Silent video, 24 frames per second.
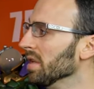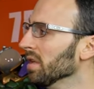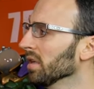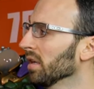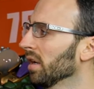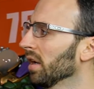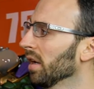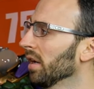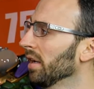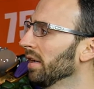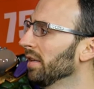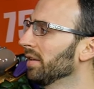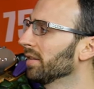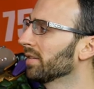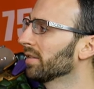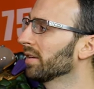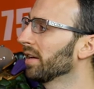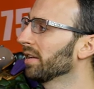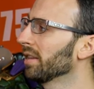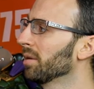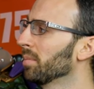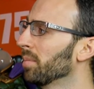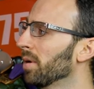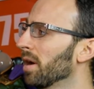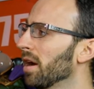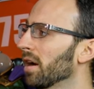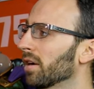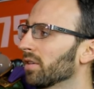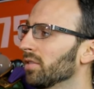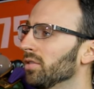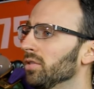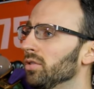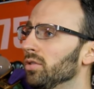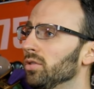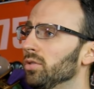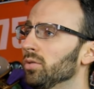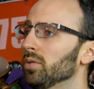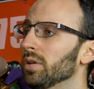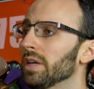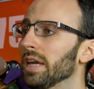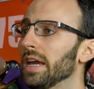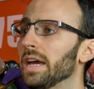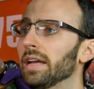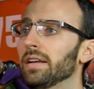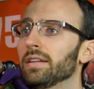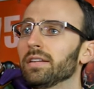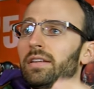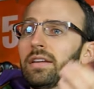Inside the box, you do
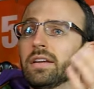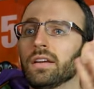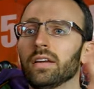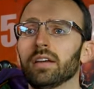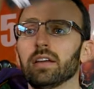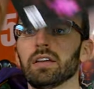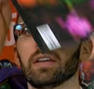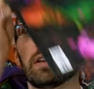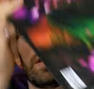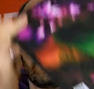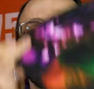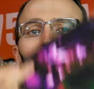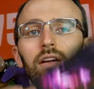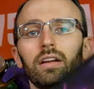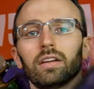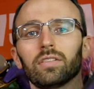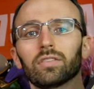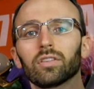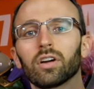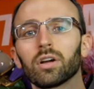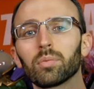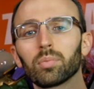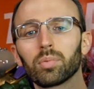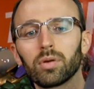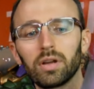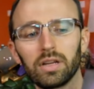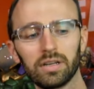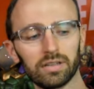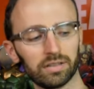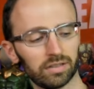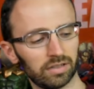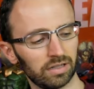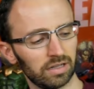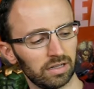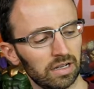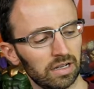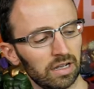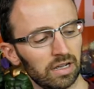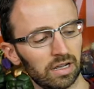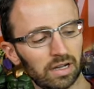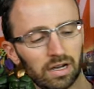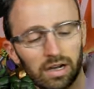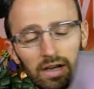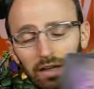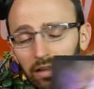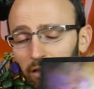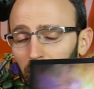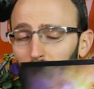get a nice art print.
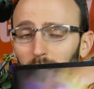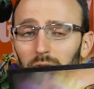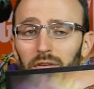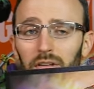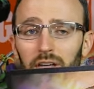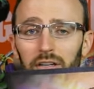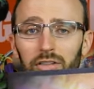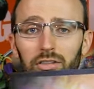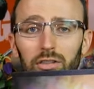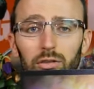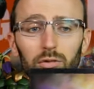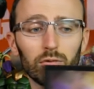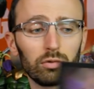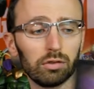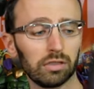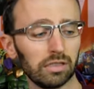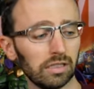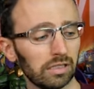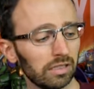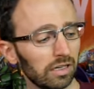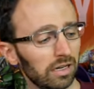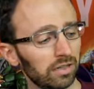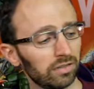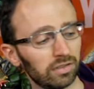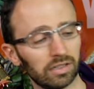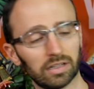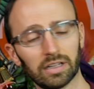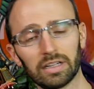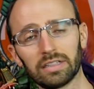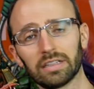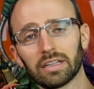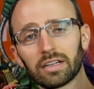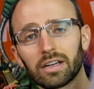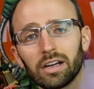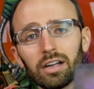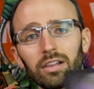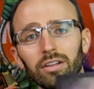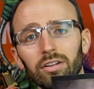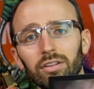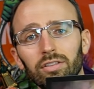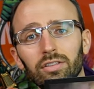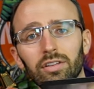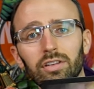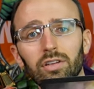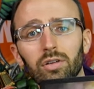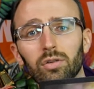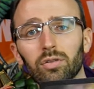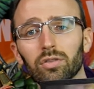This one's actually really nice. I like the colors
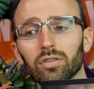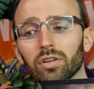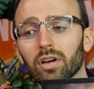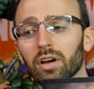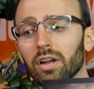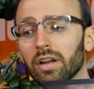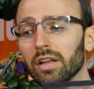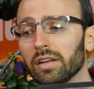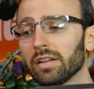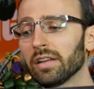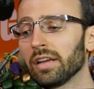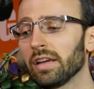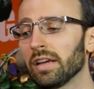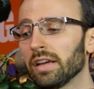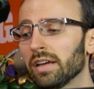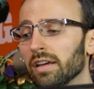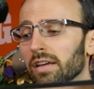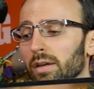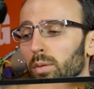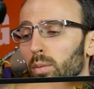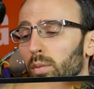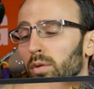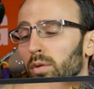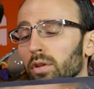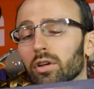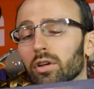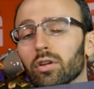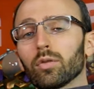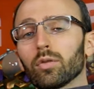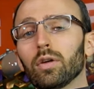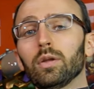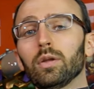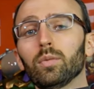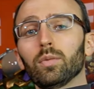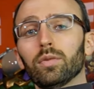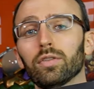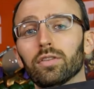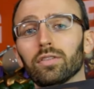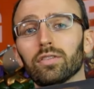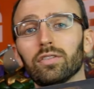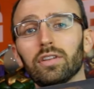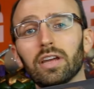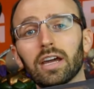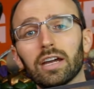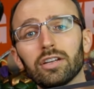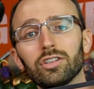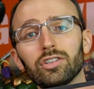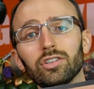they used on it. It would look great with the
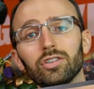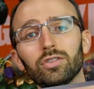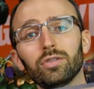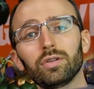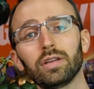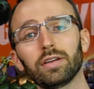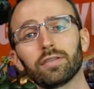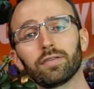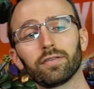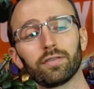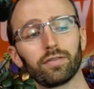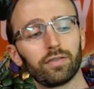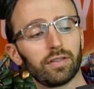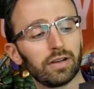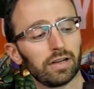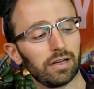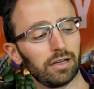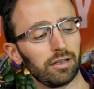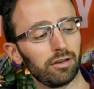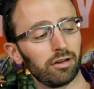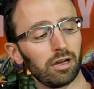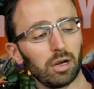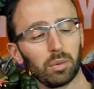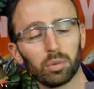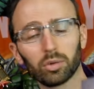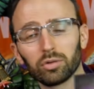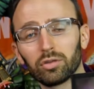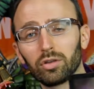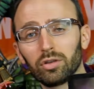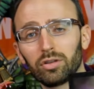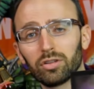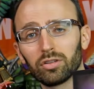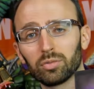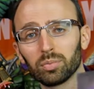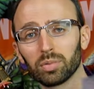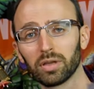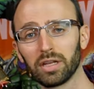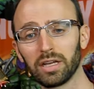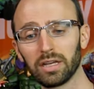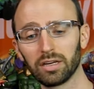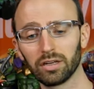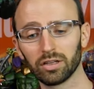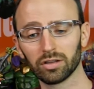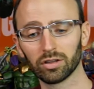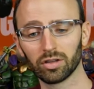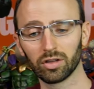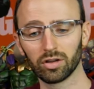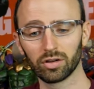statue if you're able to display it
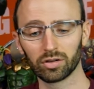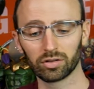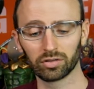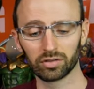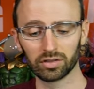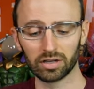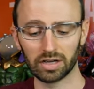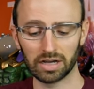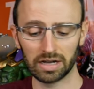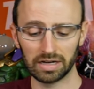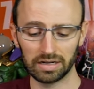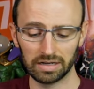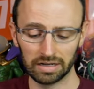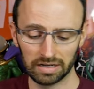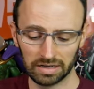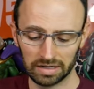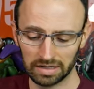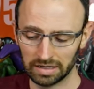alongside.